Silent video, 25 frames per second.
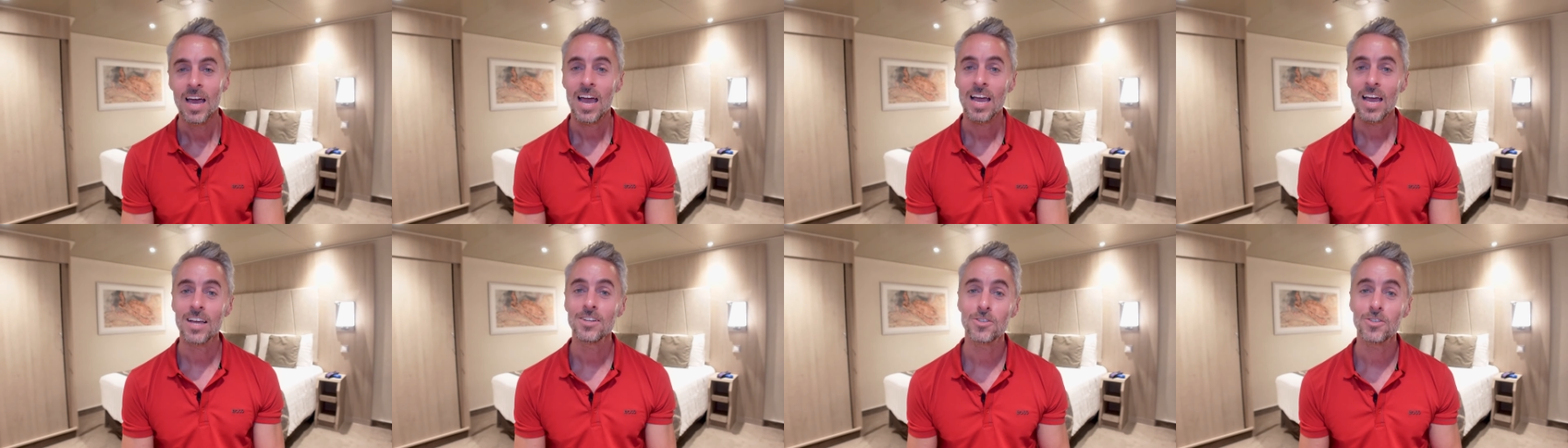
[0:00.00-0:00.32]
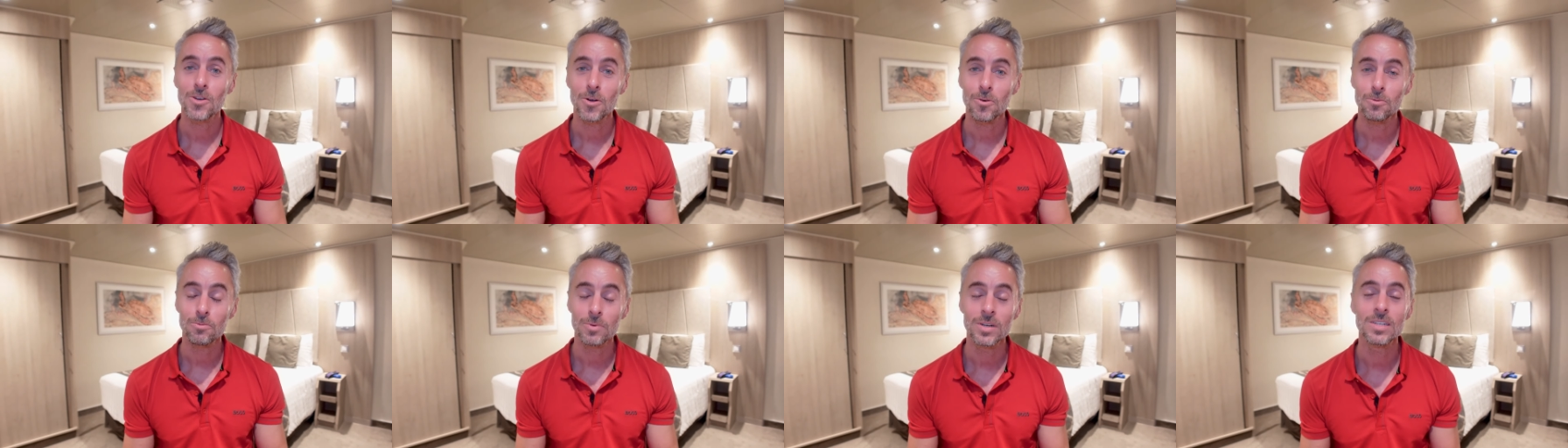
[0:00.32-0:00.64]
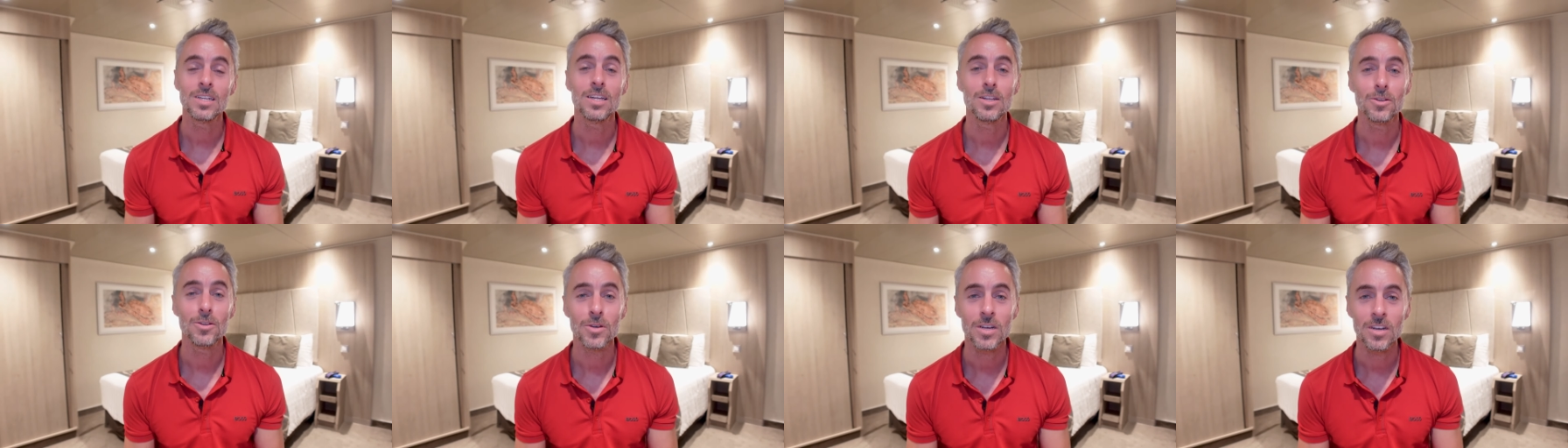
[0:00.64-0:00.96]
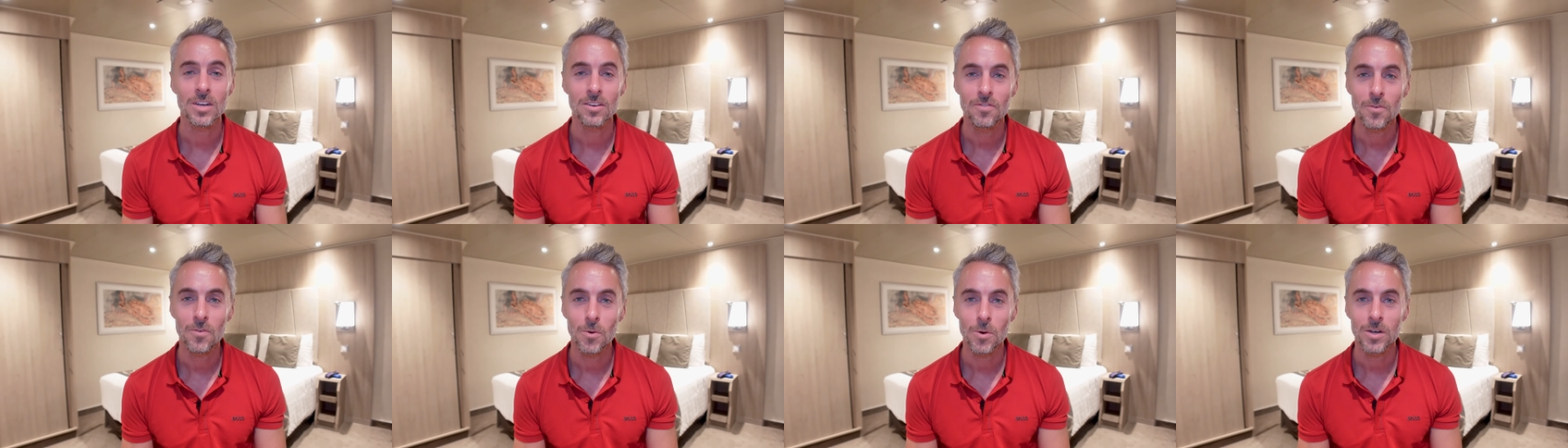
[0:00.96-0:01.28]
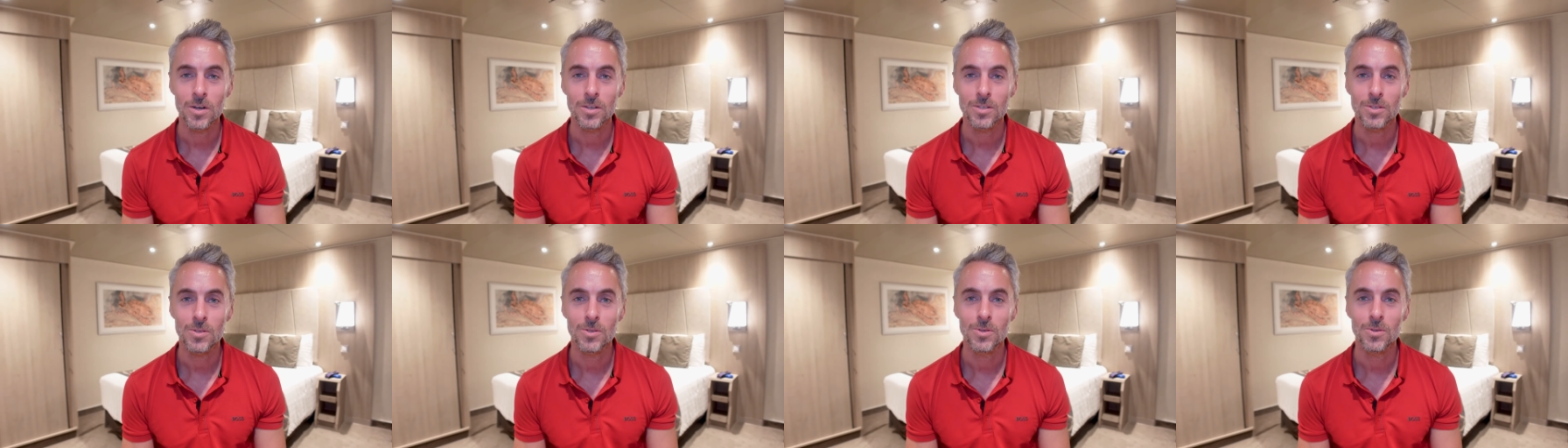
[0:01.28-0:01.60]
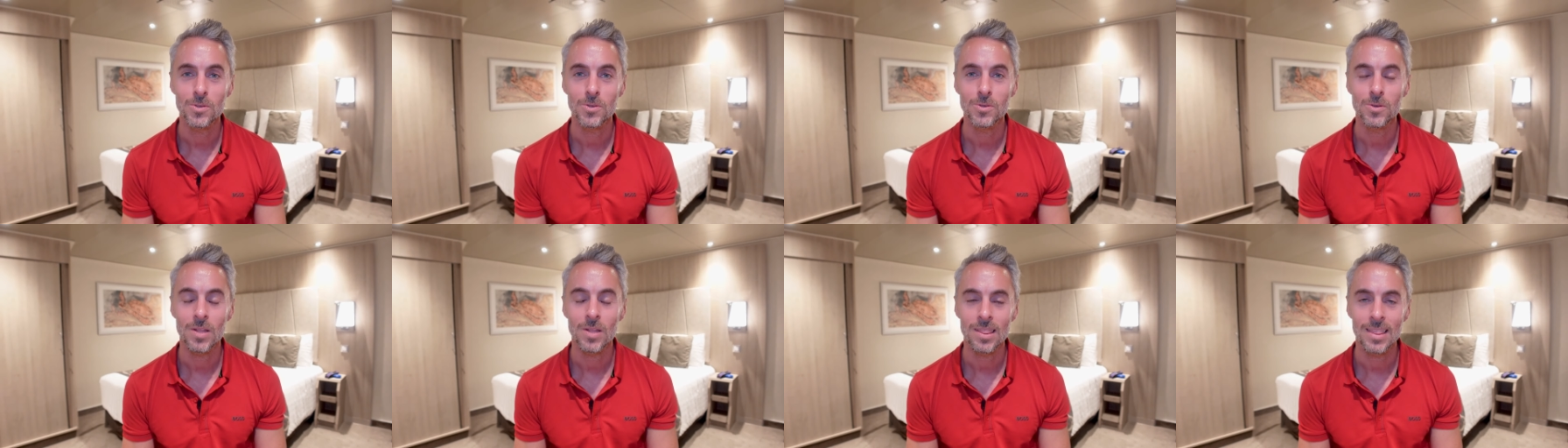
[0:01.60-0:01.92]
And so really looking forward
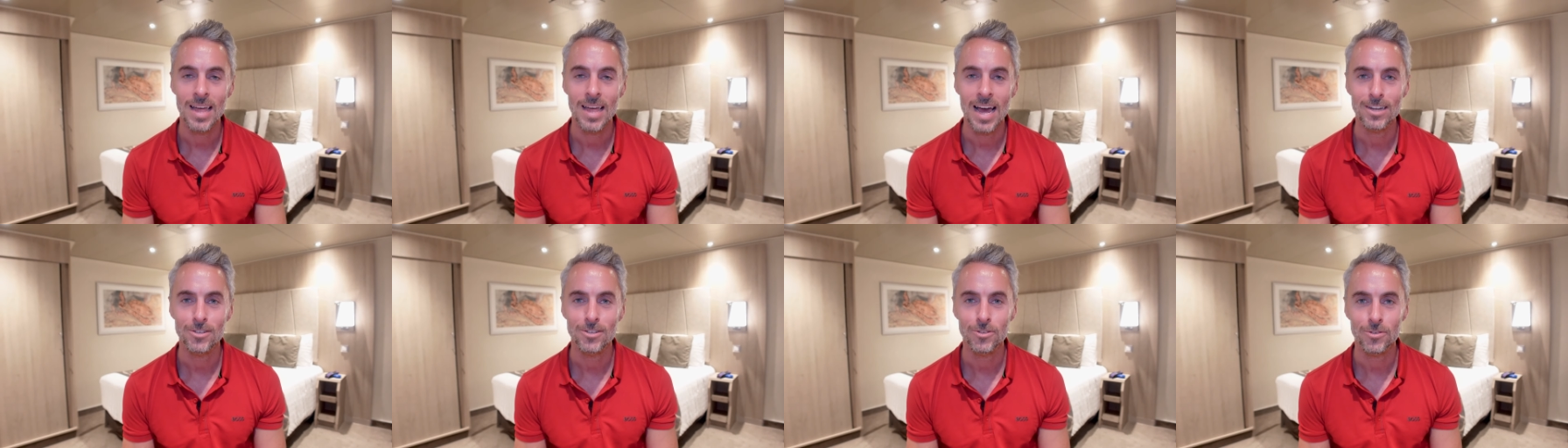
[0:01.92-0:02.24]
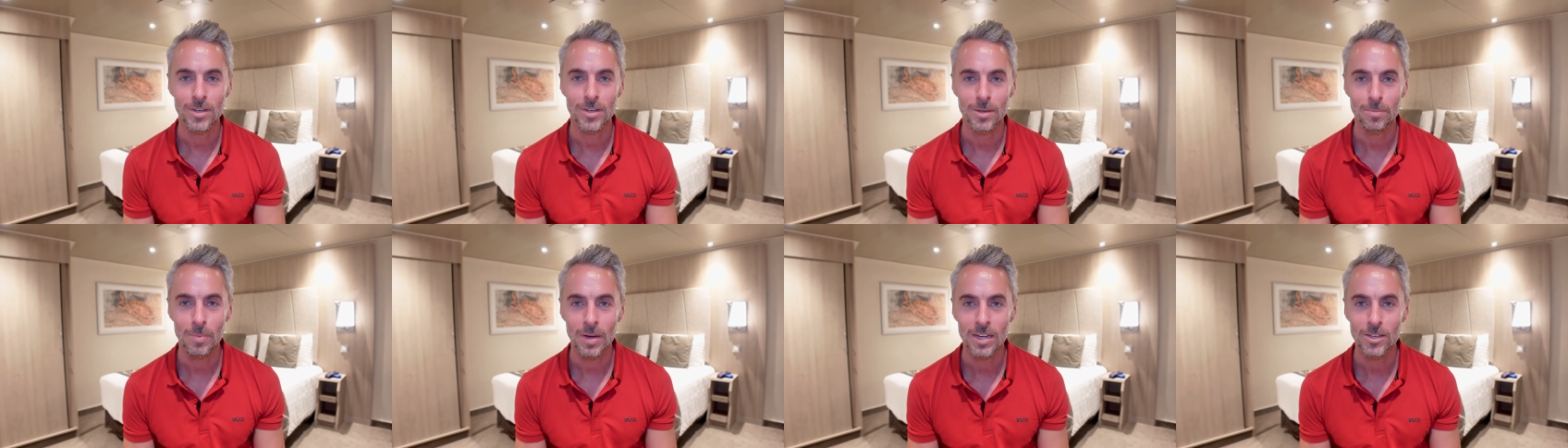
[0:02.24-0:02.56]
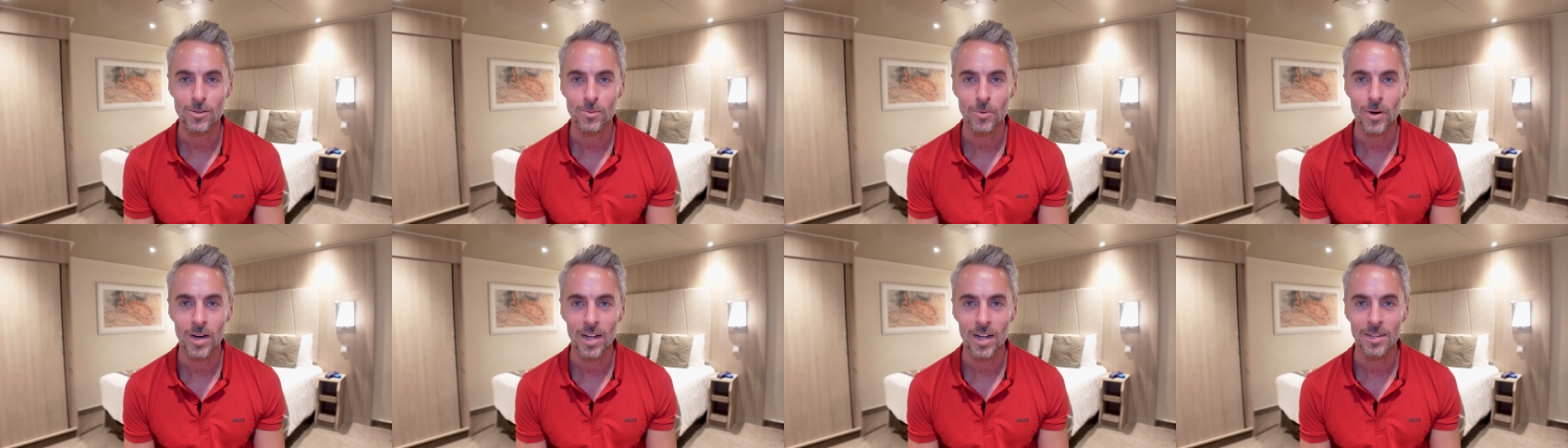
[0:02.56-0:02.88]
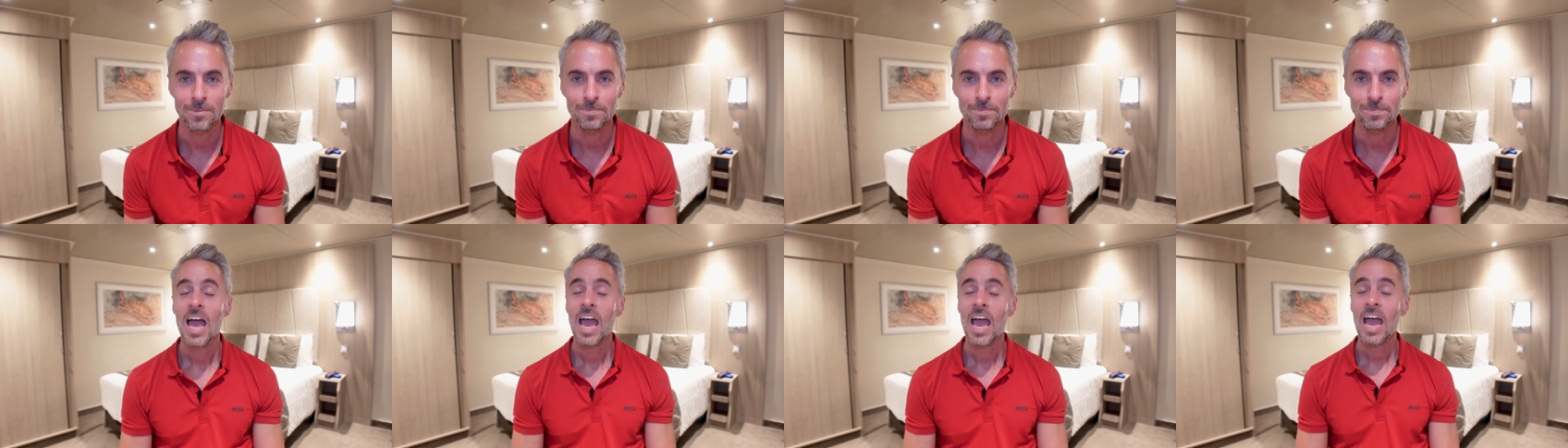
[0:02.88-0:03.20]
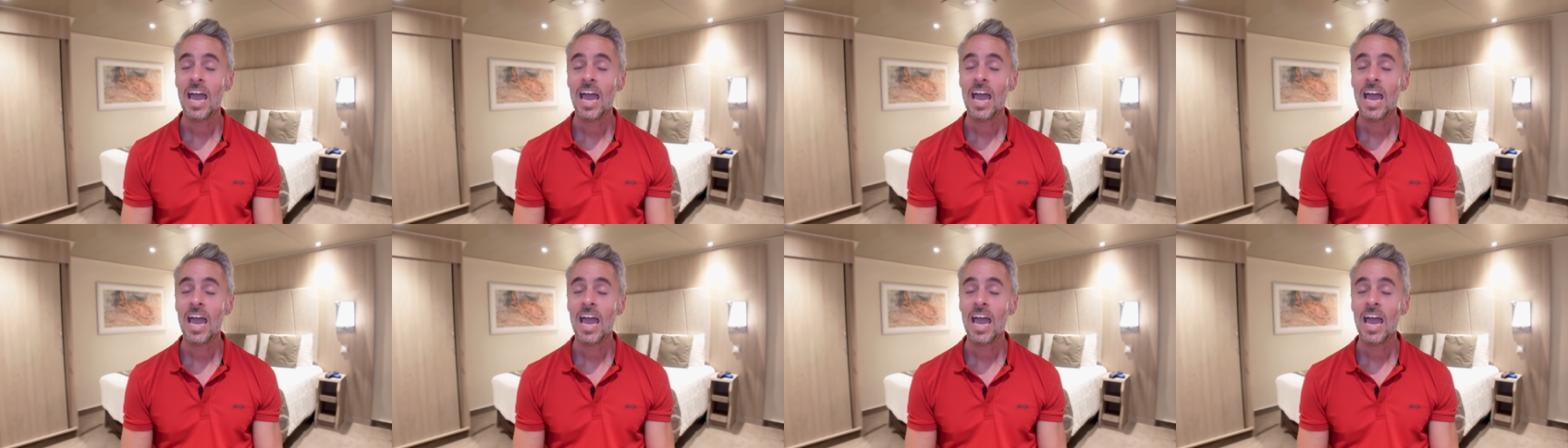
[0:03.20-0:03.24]
to that trip as well.